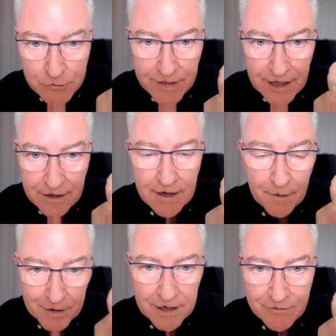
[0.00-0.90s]

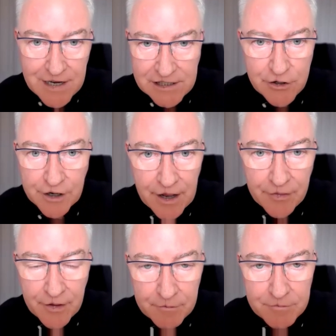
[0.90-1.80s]
you touched
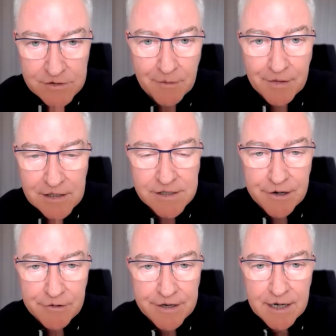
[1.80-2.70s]
on something that's
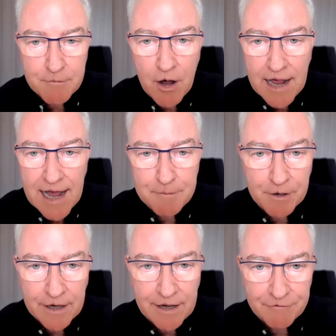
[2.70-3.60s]
near and dear to my heart,
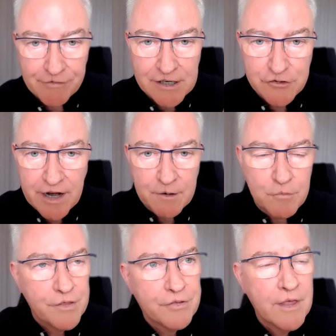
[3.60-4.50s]
but I get frustrated
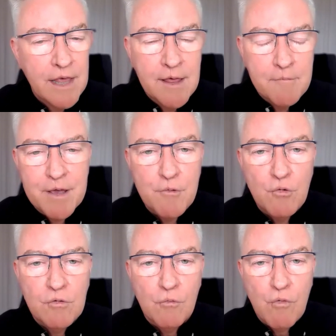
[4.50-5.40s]
with
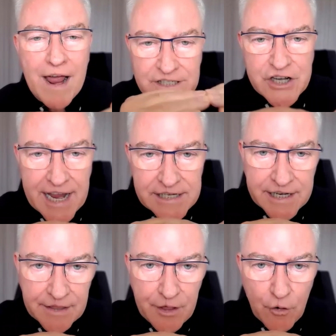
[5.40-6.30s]
people rate
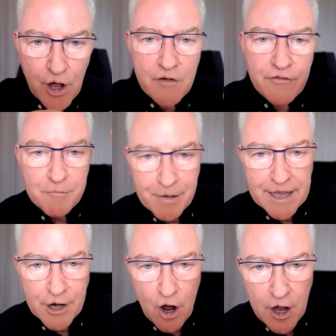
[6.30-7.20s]
chasing, and they'll go for
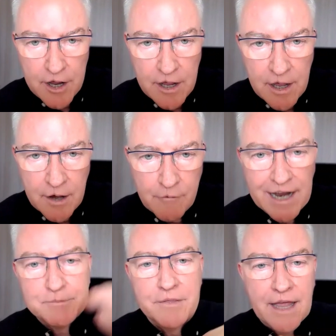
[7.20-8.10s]
P&I
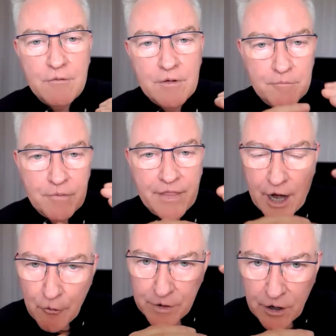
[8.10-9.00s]
rates, but they
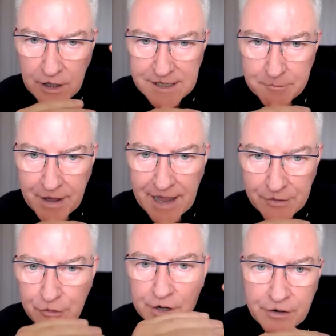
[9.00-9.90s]
don't realise they're
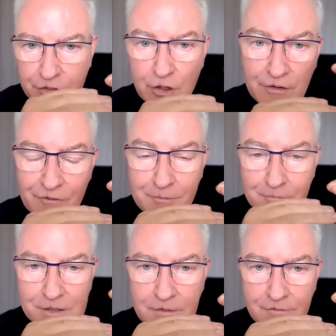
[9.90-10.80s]
paying 30 to
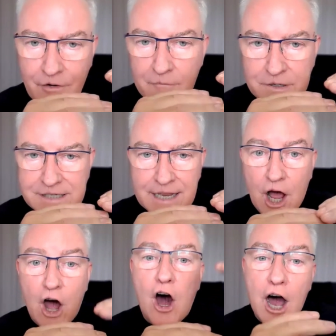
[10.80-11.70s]
35%
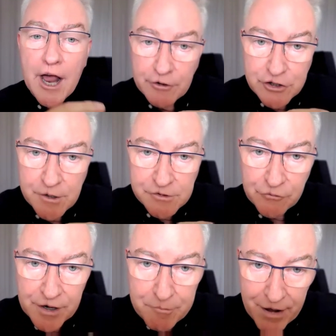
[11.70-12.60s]
higher in terms
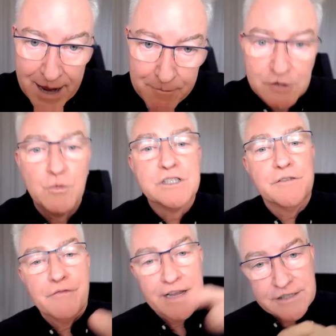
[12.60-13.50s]
of repayments, which
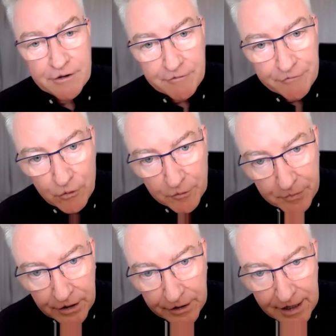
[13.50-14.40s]
affects their
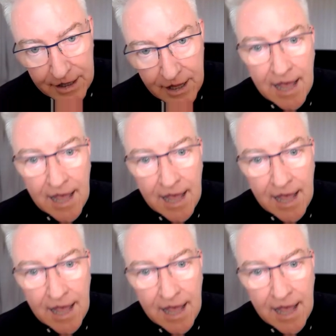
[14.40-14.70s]
affordability.